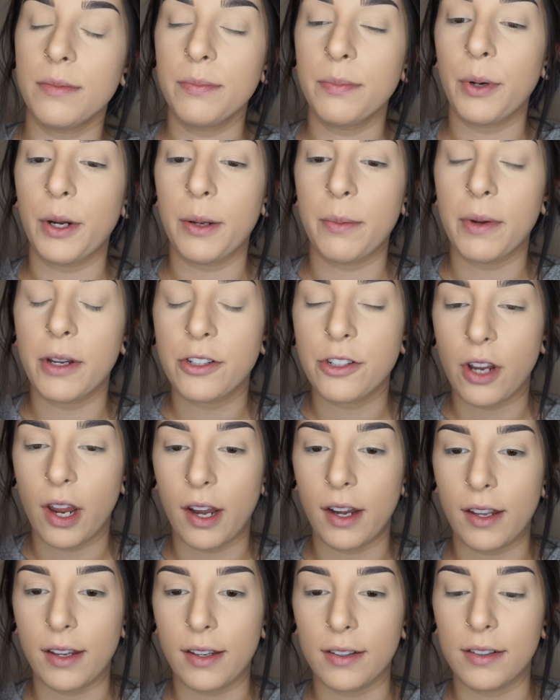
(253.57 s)
pretty much
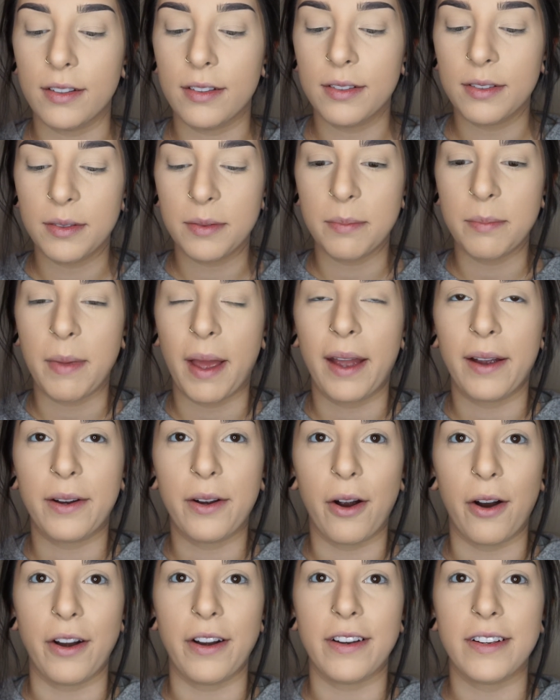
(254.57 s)
any MAC
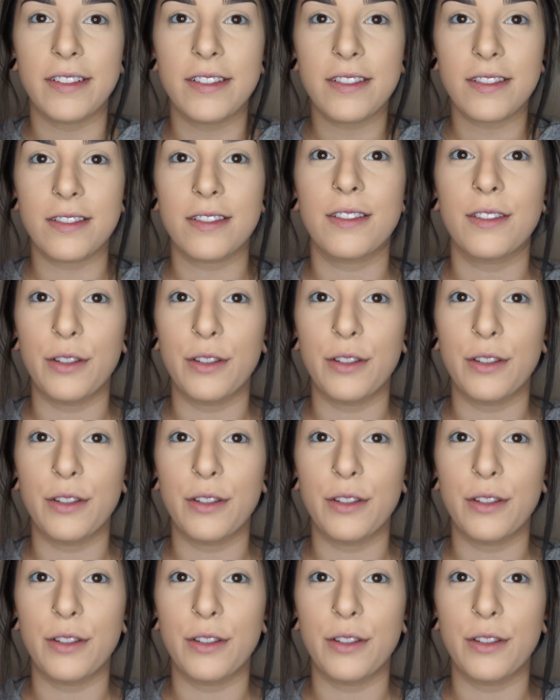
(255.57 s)
artist's